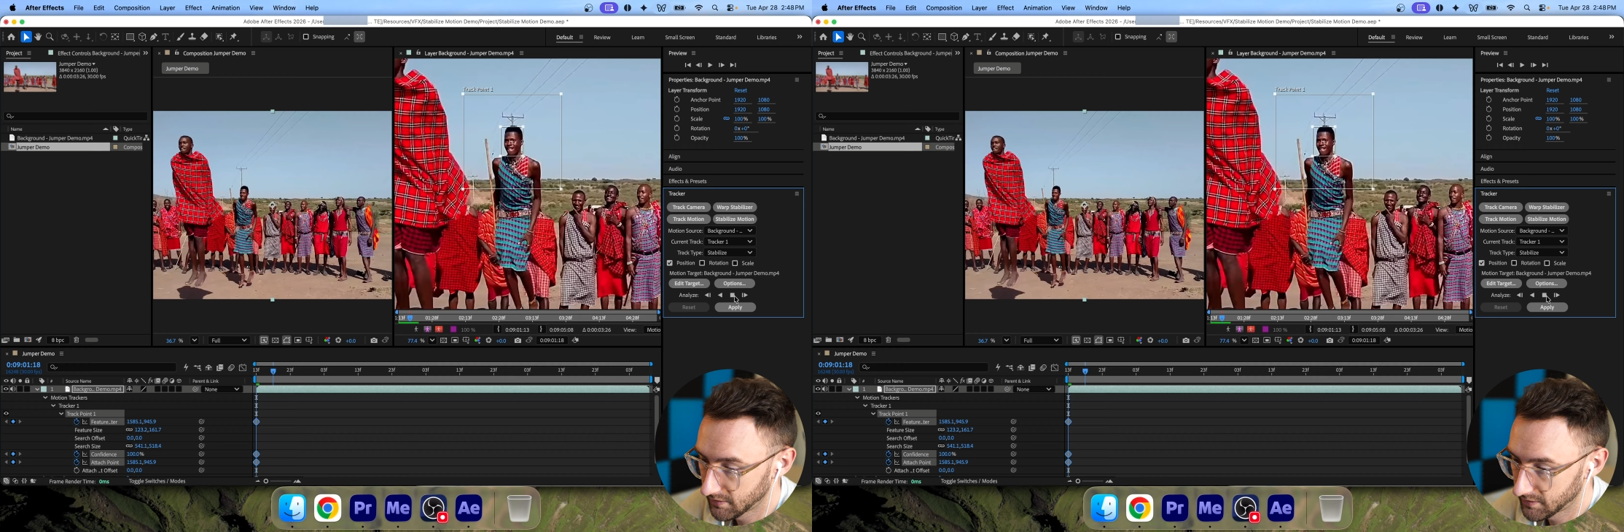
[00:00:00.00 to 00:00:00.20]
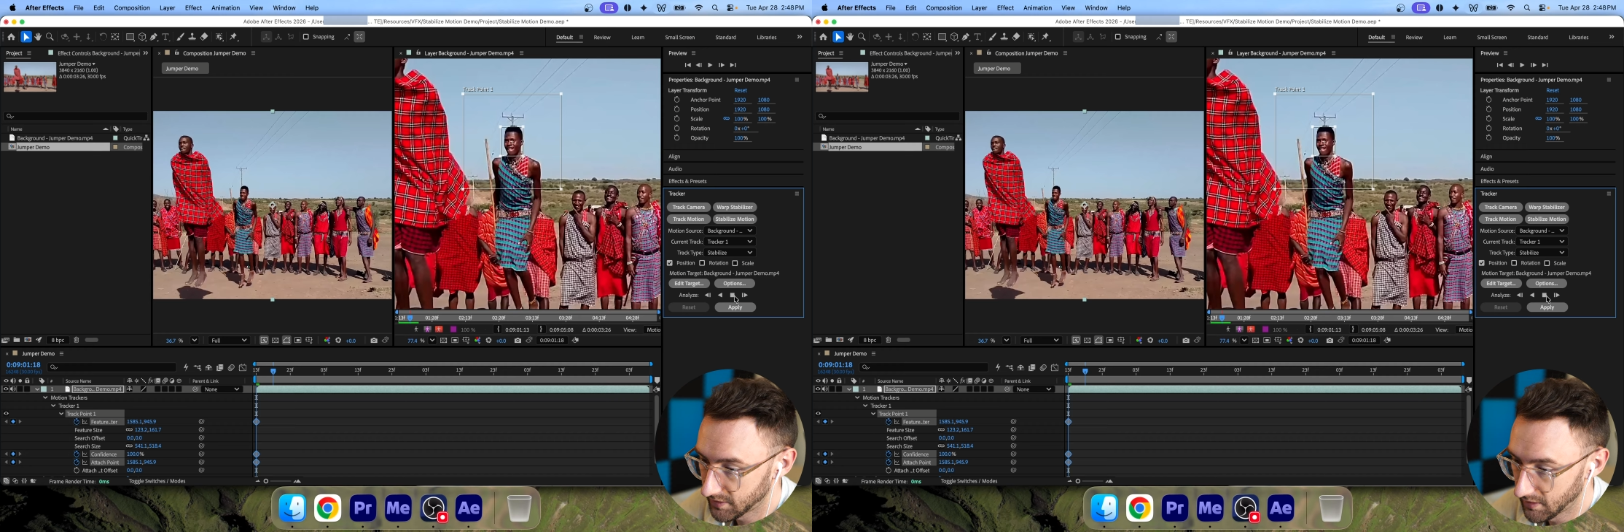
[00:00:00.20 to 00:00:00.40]

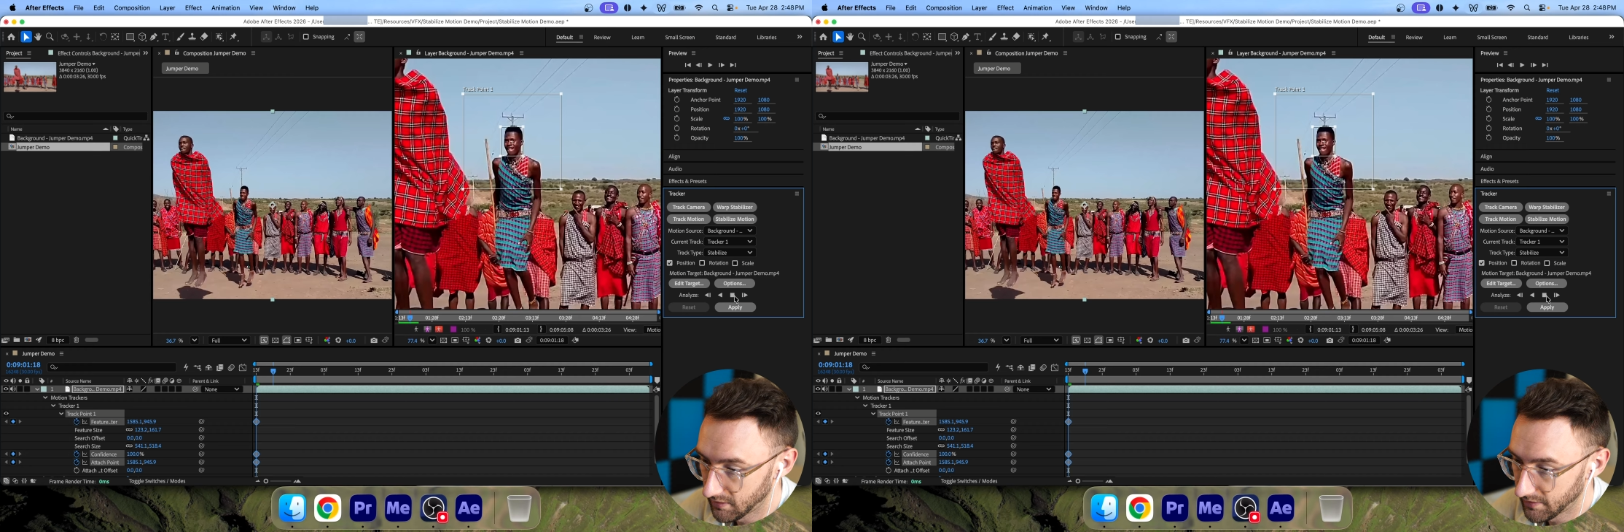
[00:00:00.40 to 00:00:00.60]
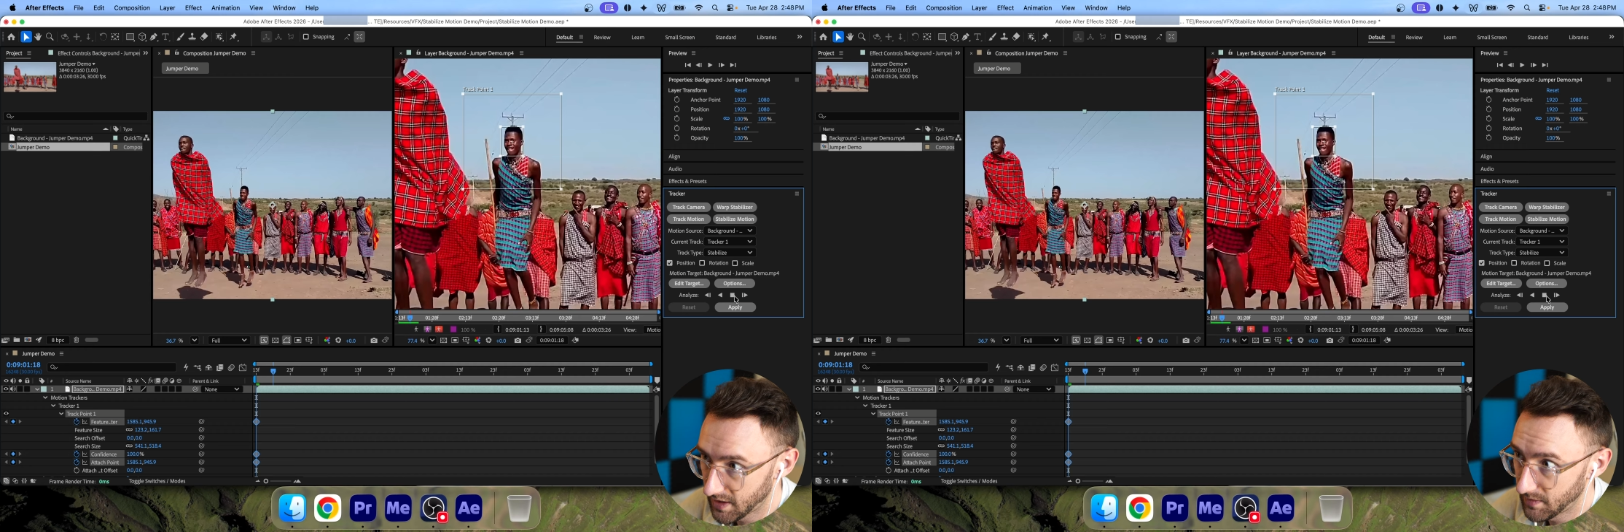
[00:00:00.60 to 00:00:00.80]

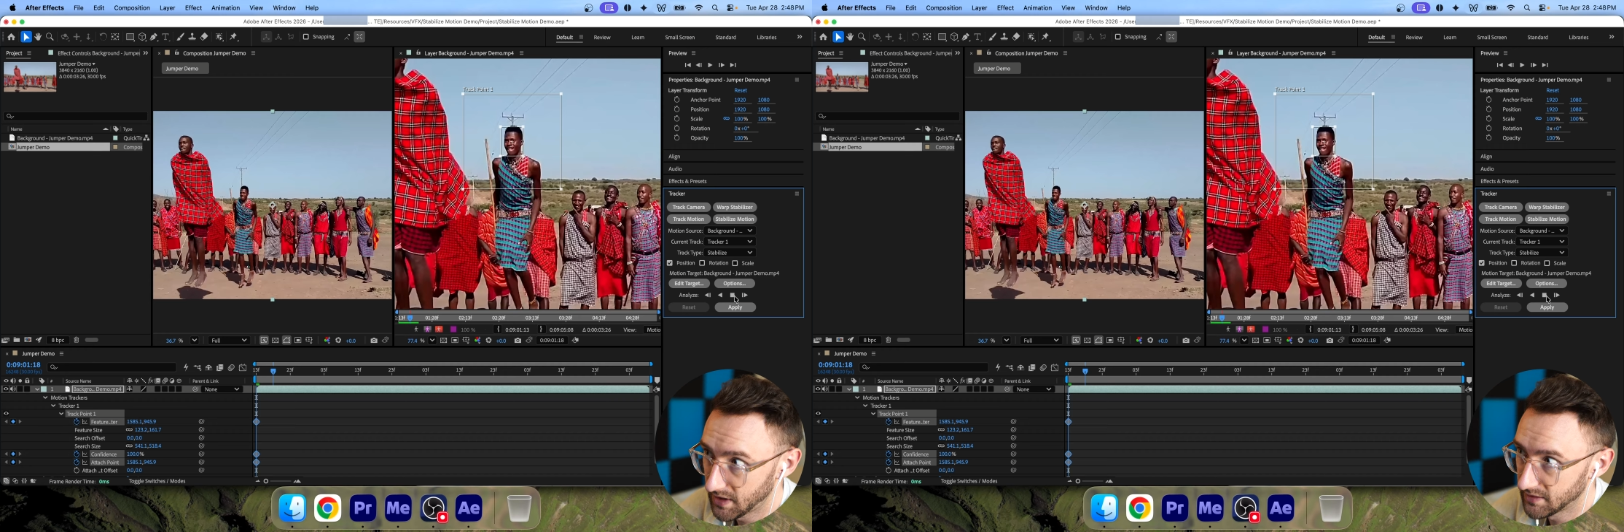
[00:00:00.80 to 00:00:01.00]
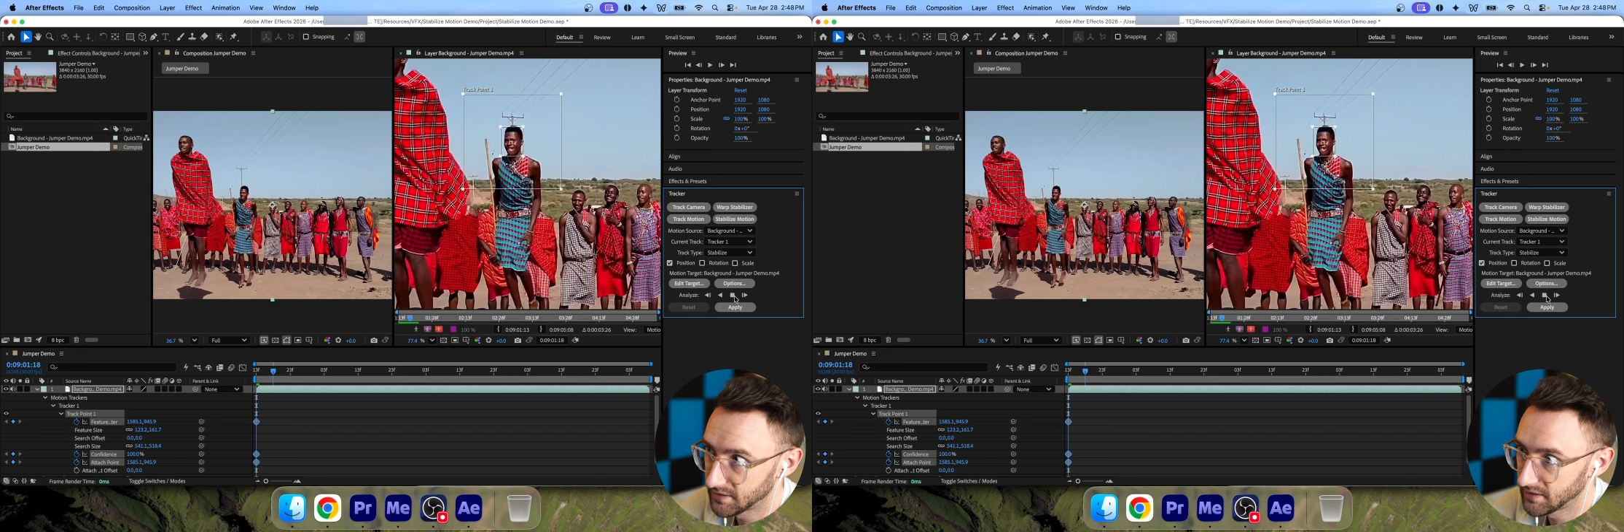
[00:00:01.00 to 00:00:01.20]
So that
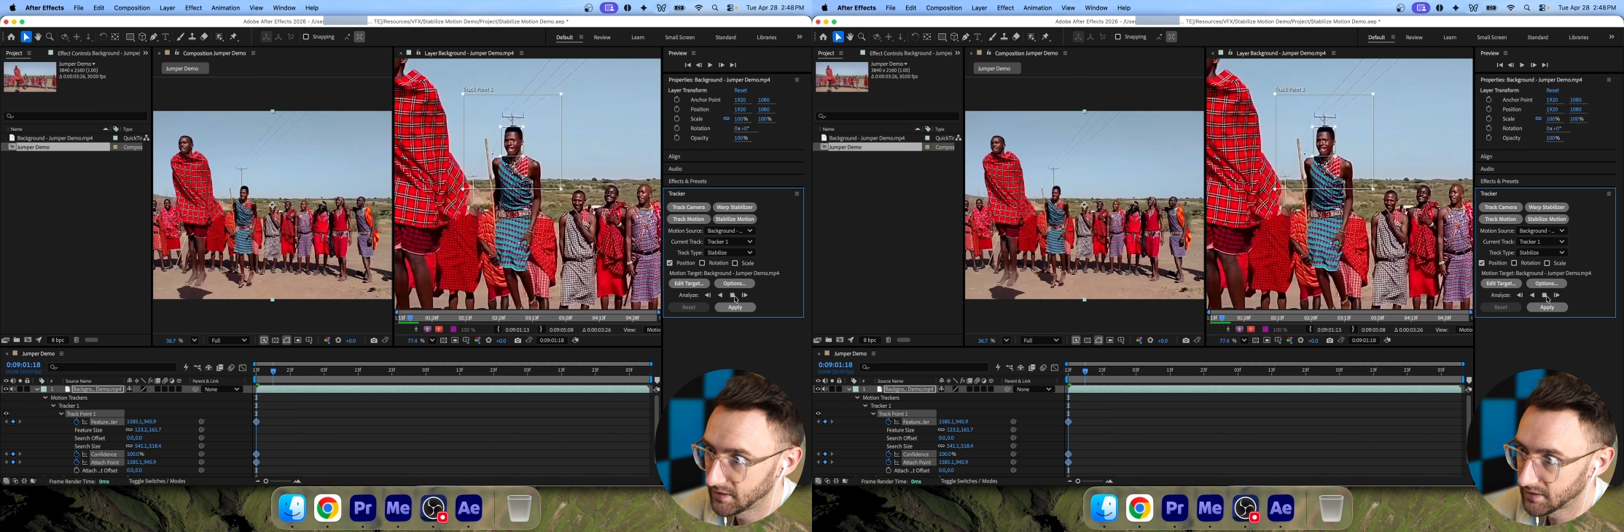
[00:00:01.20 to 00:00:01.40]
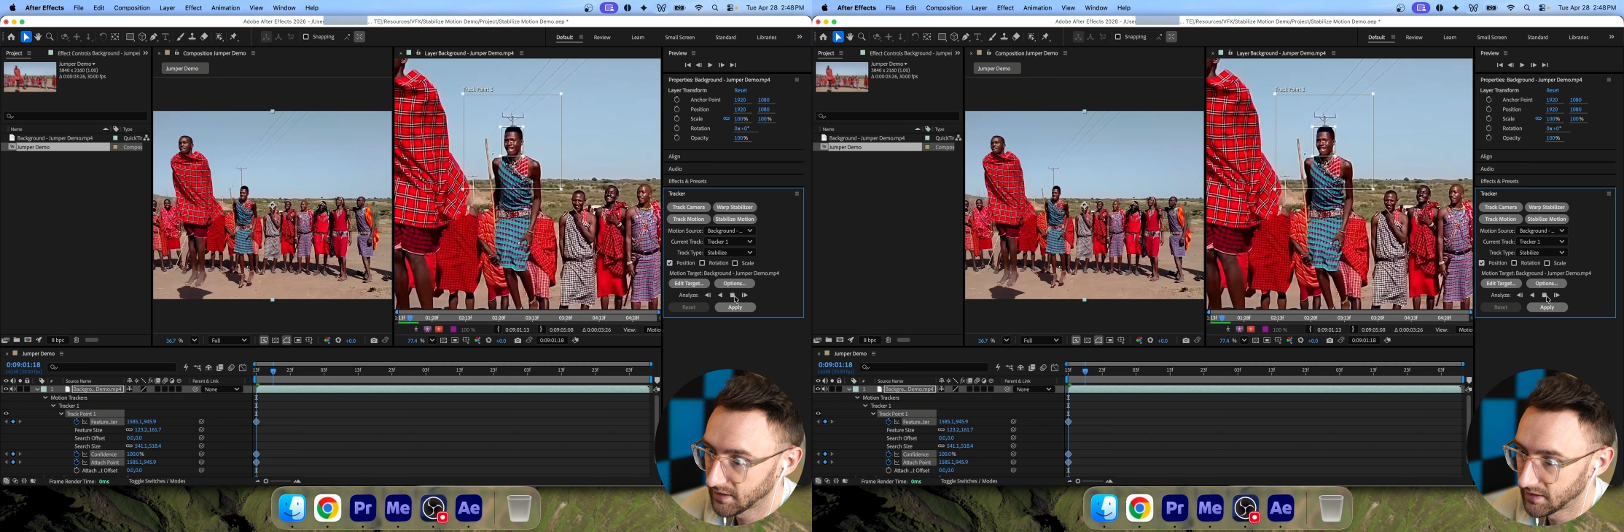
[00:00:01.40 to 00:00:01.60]
means
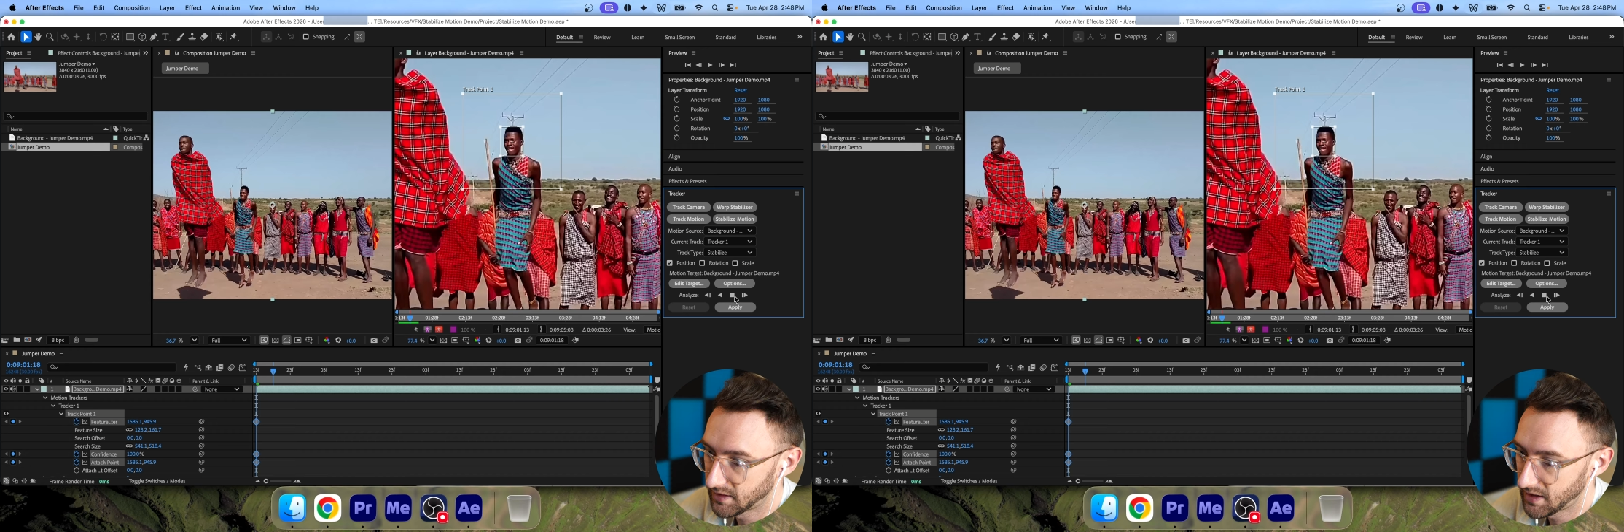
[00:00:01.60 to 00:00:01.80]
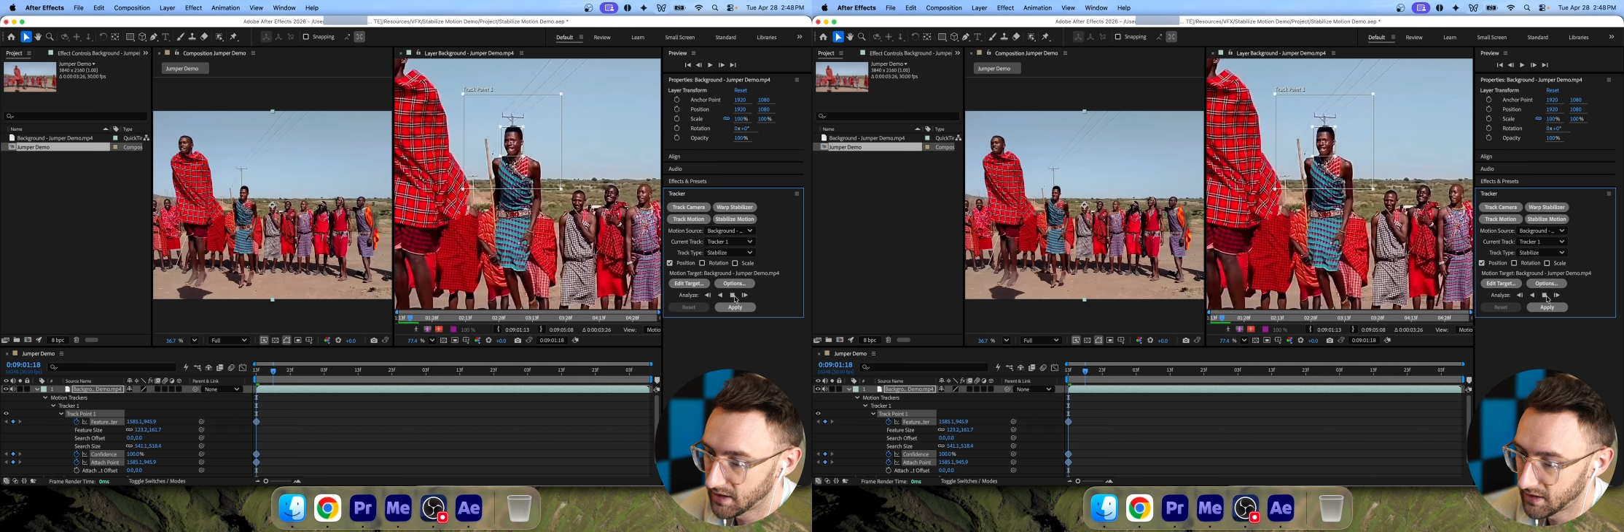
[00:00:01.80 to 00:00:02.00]
it's going to
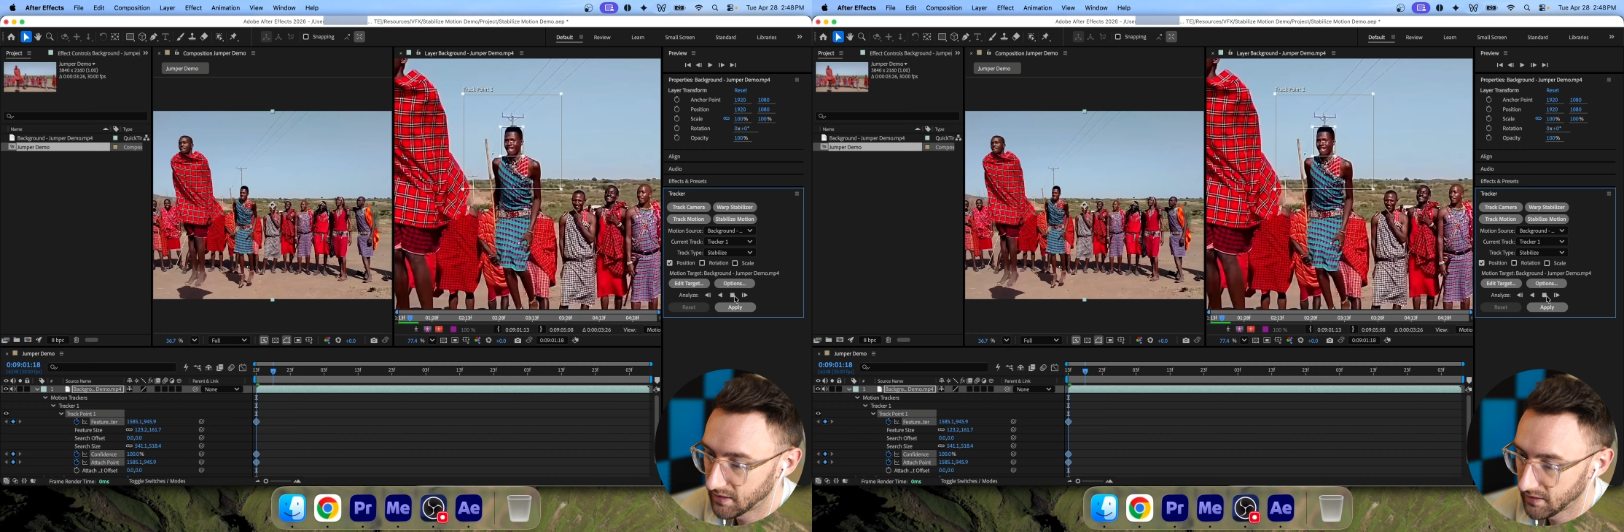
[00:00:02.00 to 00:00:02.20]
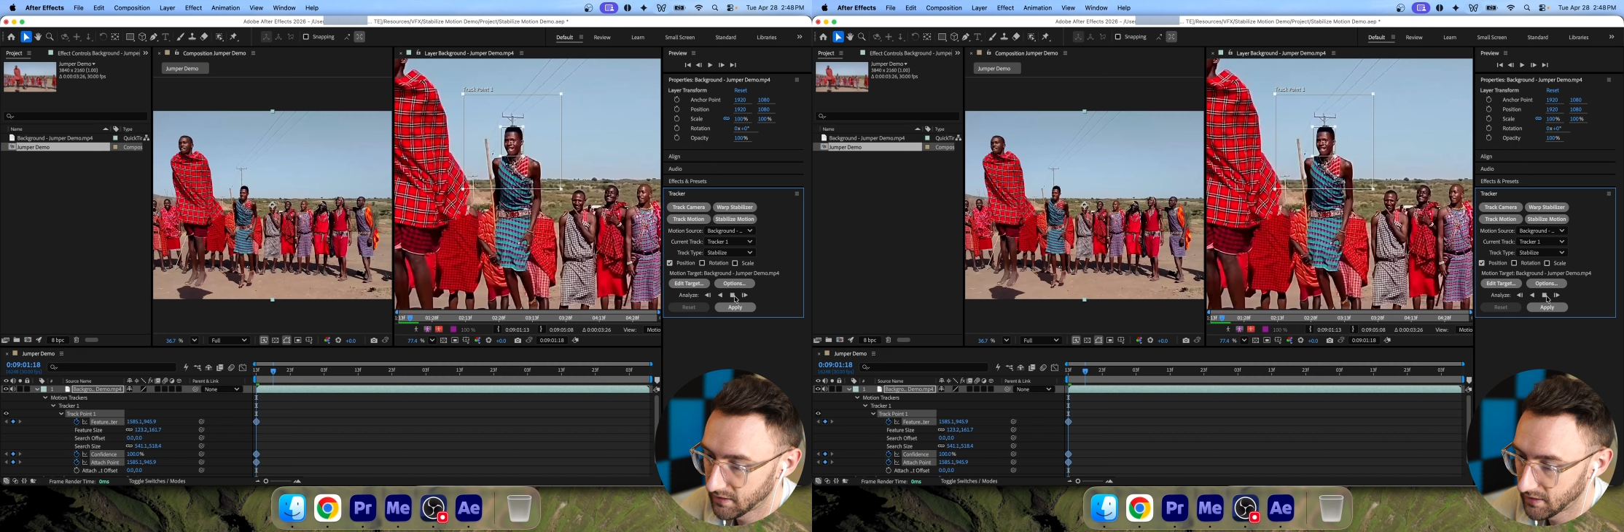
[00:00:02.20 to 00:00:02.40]
take